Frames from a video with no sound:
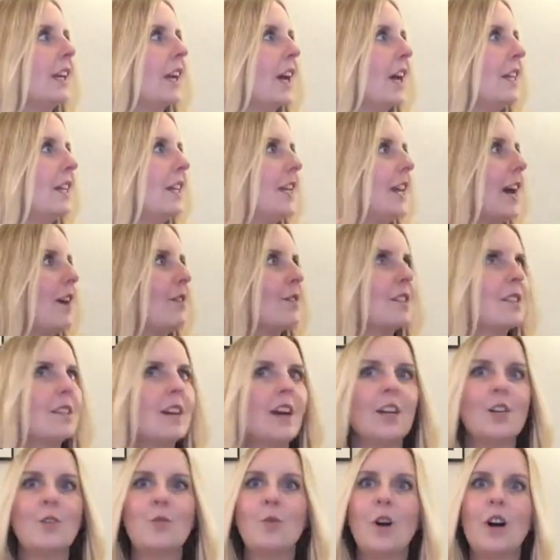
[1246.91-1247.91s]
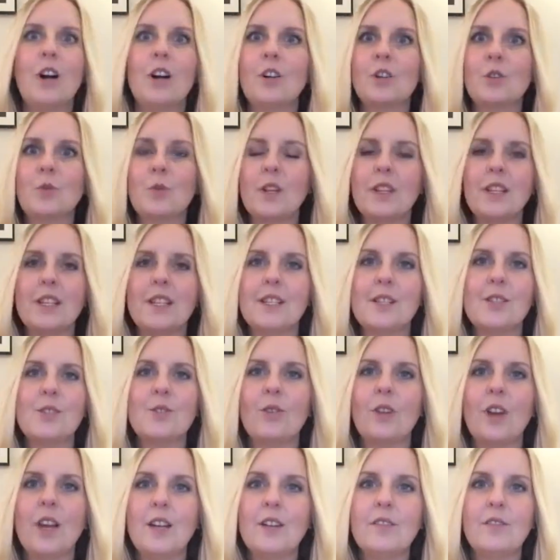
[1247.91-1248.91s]
like the outside world when this is
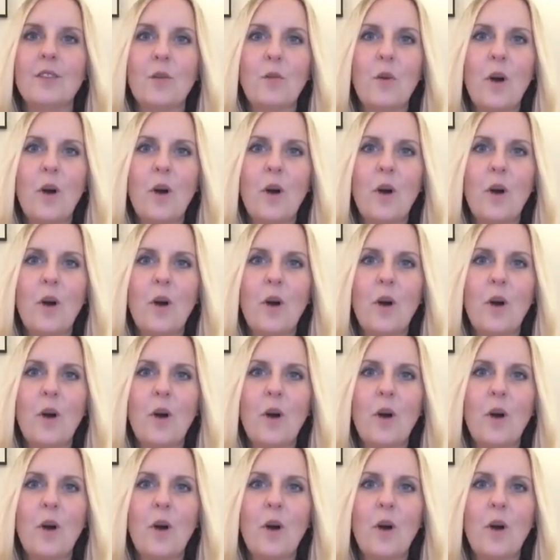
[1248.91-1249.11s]
all over.